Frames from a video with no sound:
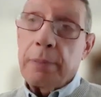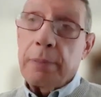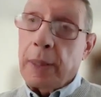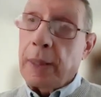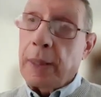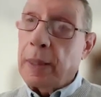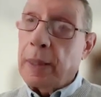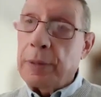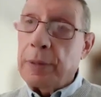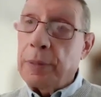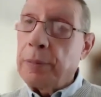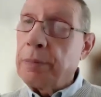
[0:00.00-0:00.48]

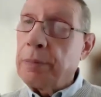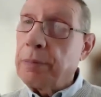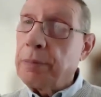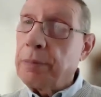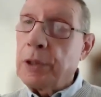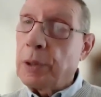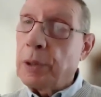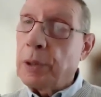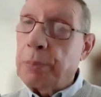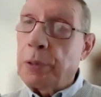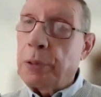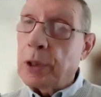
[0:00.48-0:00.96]
And
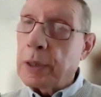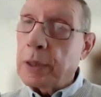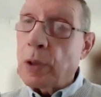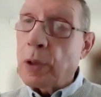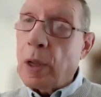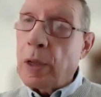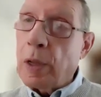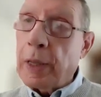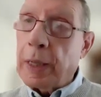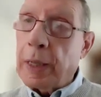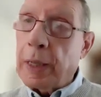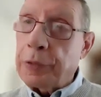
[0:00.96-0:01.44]
putting
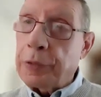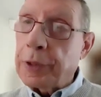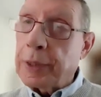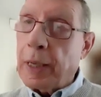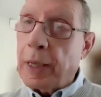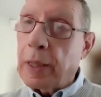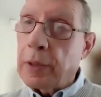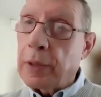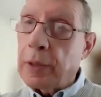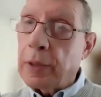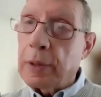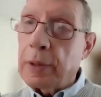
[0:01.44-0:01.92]
all that
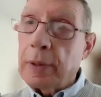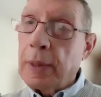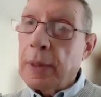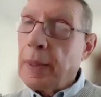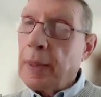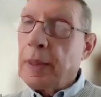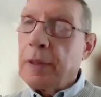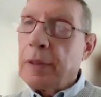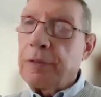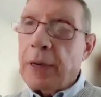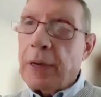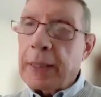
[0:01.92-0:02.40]
together,
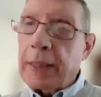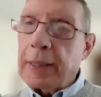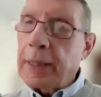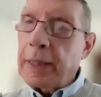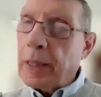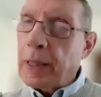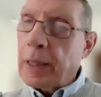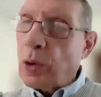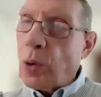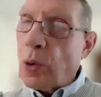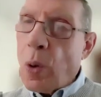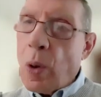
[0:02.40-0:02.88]
if I can
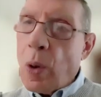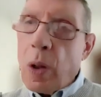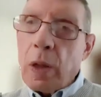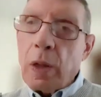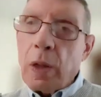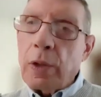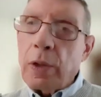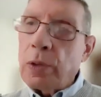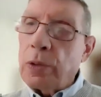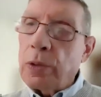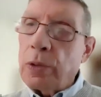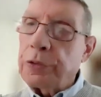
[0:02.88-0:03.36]
get
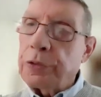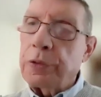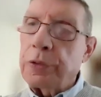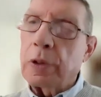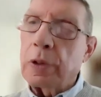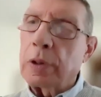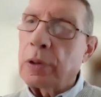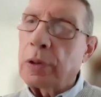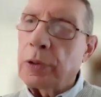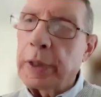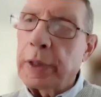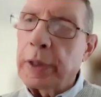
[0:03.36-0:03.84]
all of those to
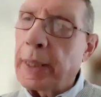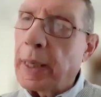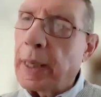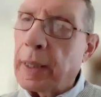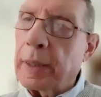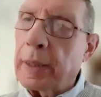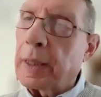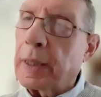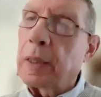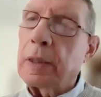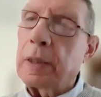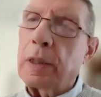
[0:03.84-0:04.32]
agree
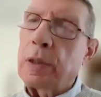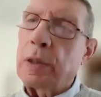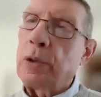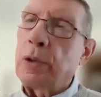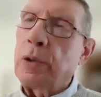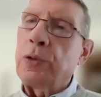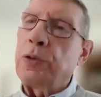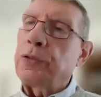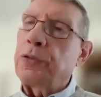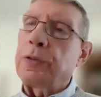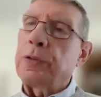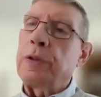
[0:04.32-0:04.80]
on a
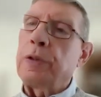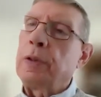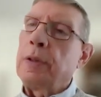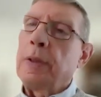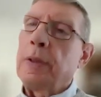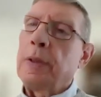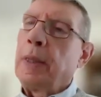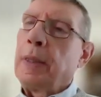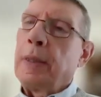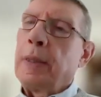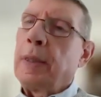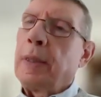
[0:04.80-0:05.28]
conclusion,
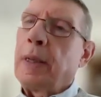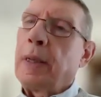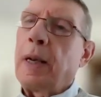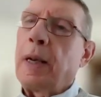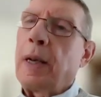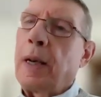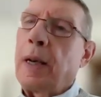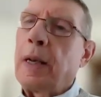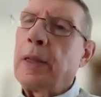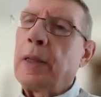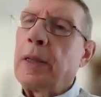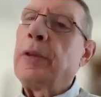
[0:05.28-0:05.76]

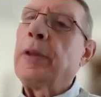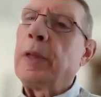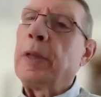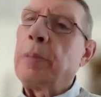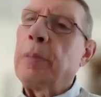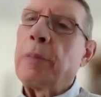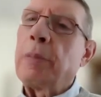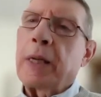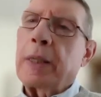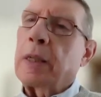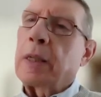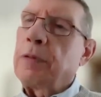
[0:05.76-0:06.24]
then
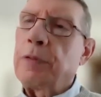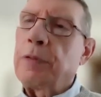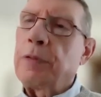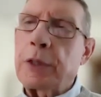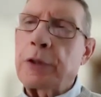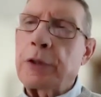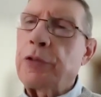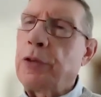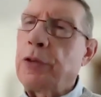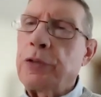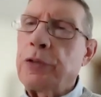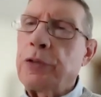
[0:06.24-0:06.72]
my
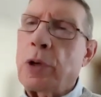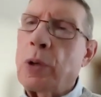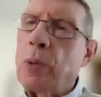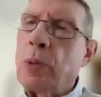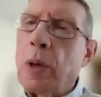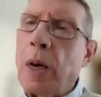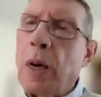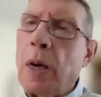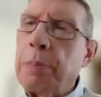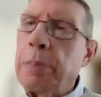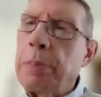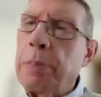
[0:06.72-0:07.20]
convictions
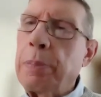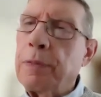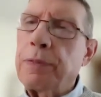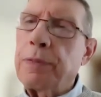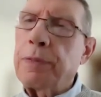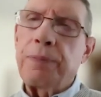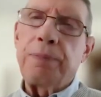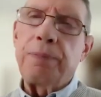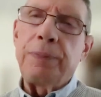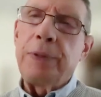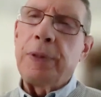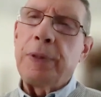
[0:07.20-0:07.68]
go up.
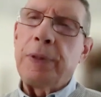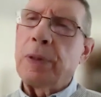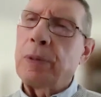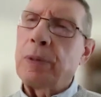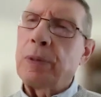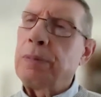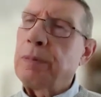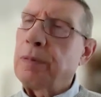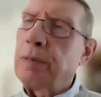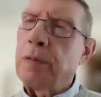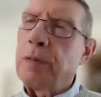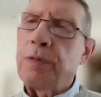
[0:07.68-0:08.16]
If
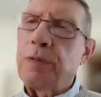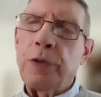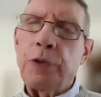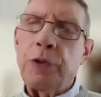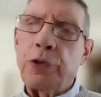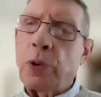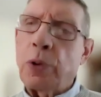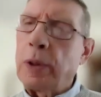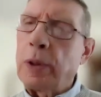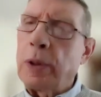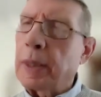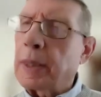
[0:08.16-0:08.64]

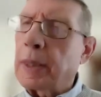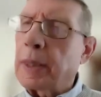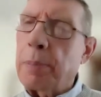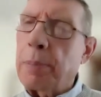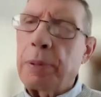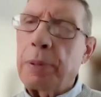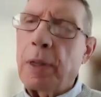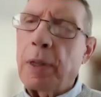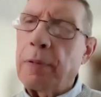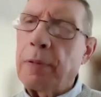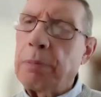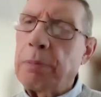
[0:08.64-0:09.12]
it's only a
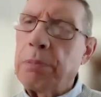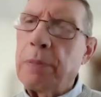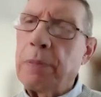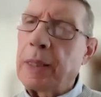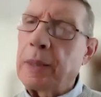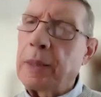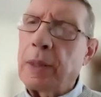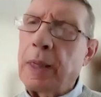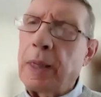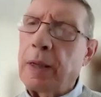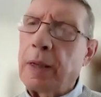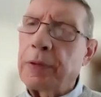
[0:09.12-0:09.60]
couple of them,
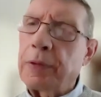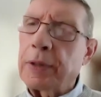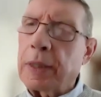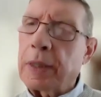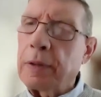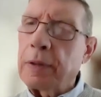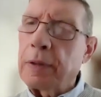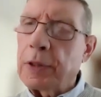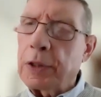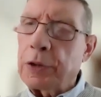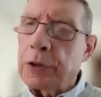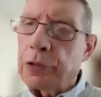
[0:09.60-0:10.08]
I don't have the
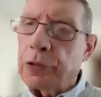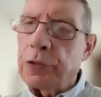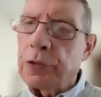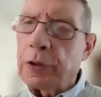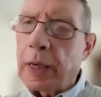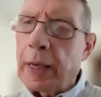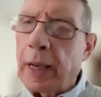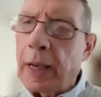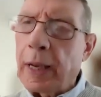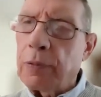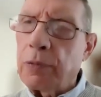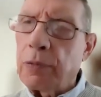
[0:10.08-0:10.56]
convictions
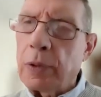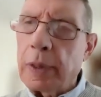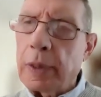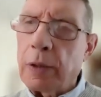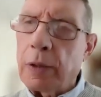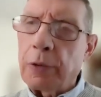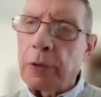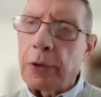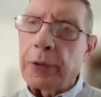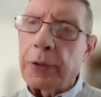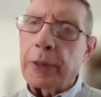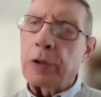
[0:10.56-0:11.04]
I have when
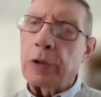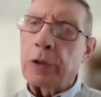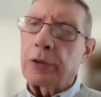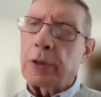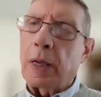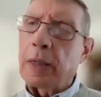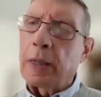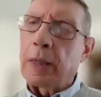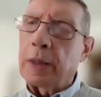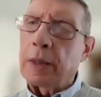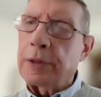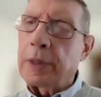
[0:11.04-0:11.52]
everything's
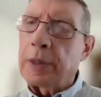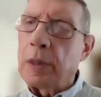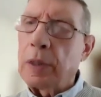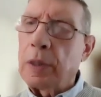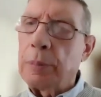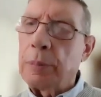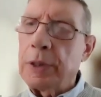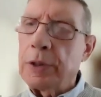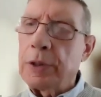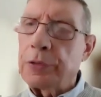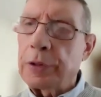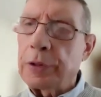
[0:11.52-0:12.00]
kind of
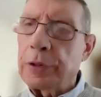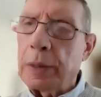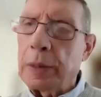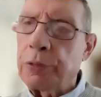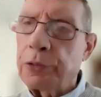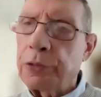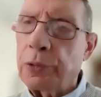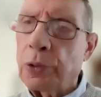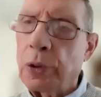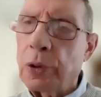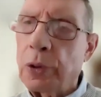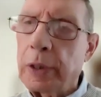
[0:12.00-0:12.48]
telling me the same
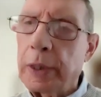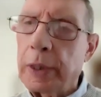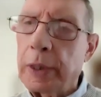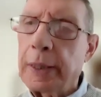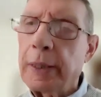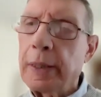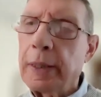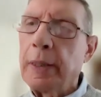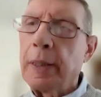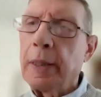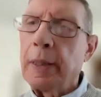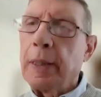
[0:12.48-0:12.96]

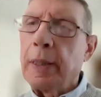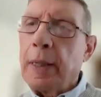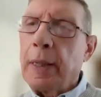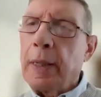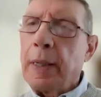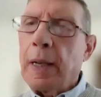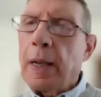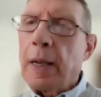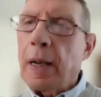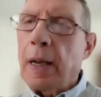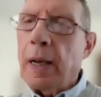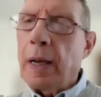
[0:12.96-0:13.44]
story.
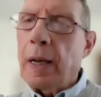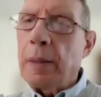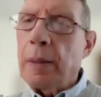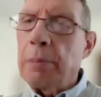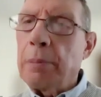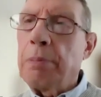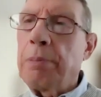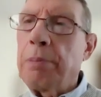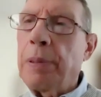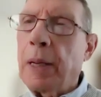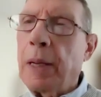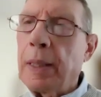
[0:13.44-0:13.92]

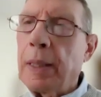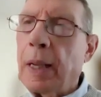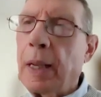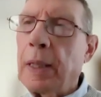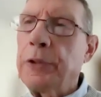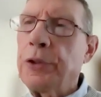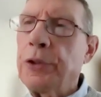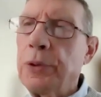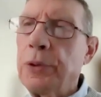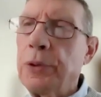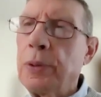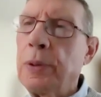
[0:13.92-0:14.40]
But
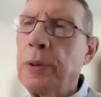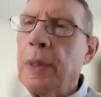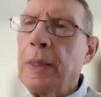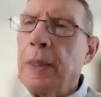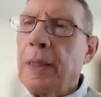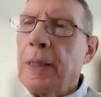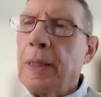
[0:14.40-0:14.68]
I do.